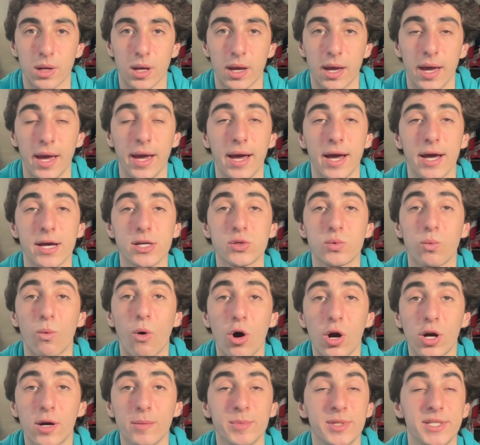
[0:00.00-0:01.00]
Hey guys,
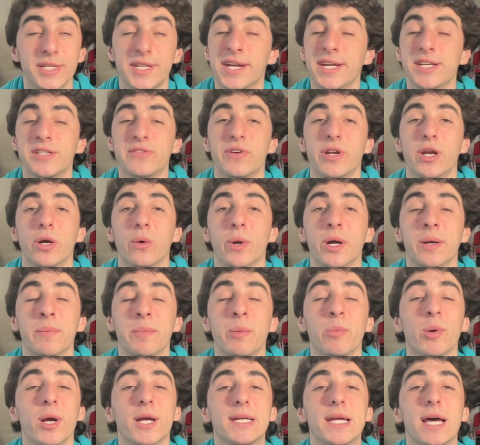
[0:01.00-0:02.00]
welcome to today's video. We're going
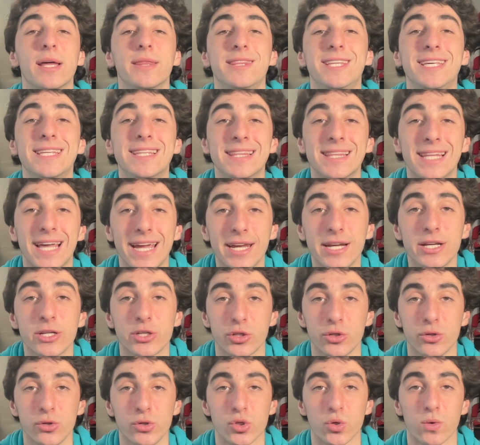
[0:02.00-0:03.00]
to be bringing down the
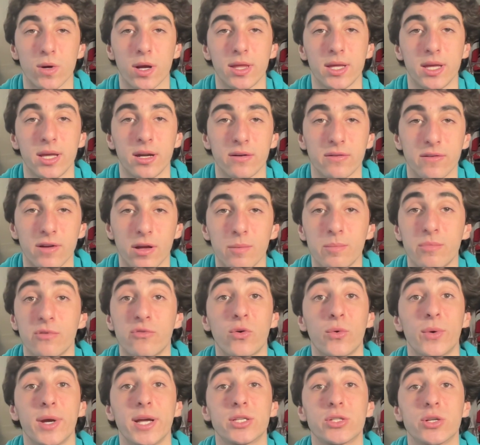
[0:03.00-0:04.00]
latest news around the NFL.
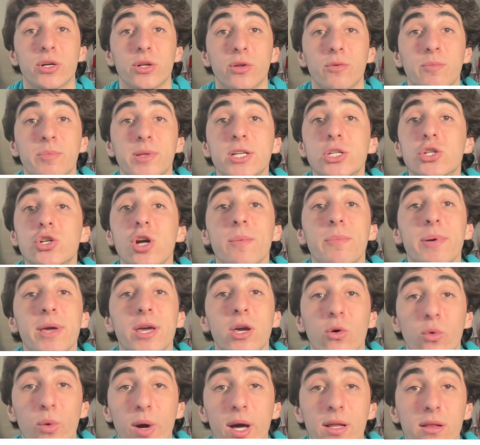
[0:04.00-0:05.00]
Before we get started though, please drop a
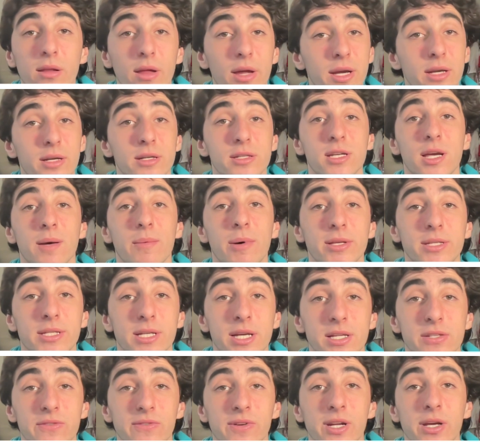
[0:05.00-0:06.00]
quick like and a sub on
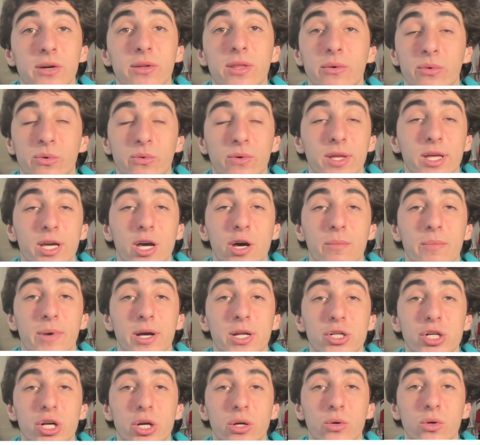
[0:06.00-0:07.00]
today's video. That would really help
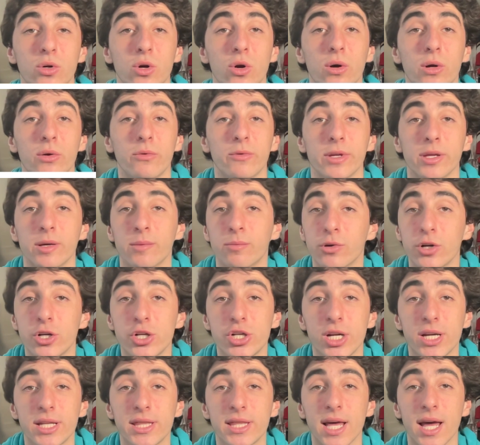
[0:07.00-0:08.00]
my channel grow. I'd really
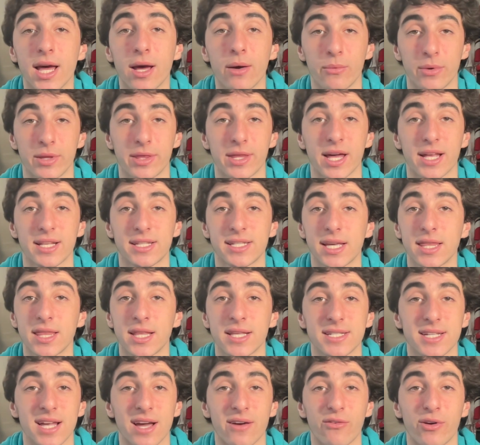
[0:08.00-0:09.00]
appreciate that. With that said,
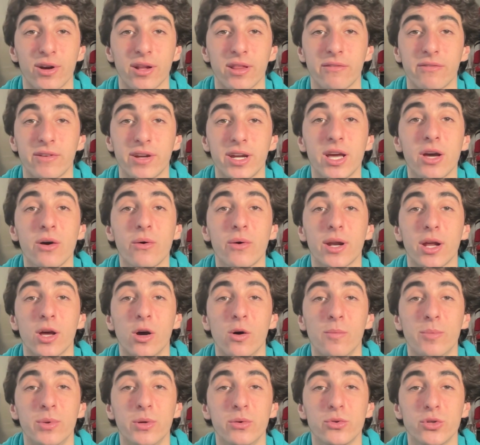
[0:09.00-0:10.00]
let's dive right into the video and I
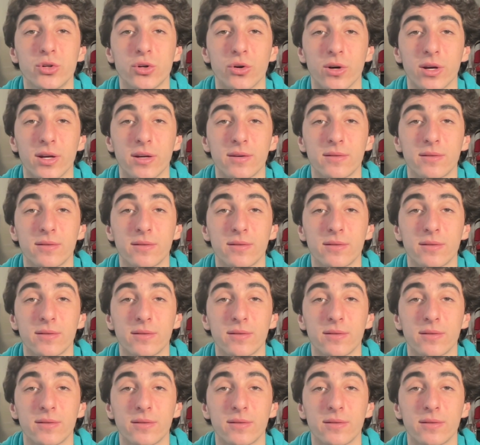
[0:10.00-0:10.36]
hope you enjoy.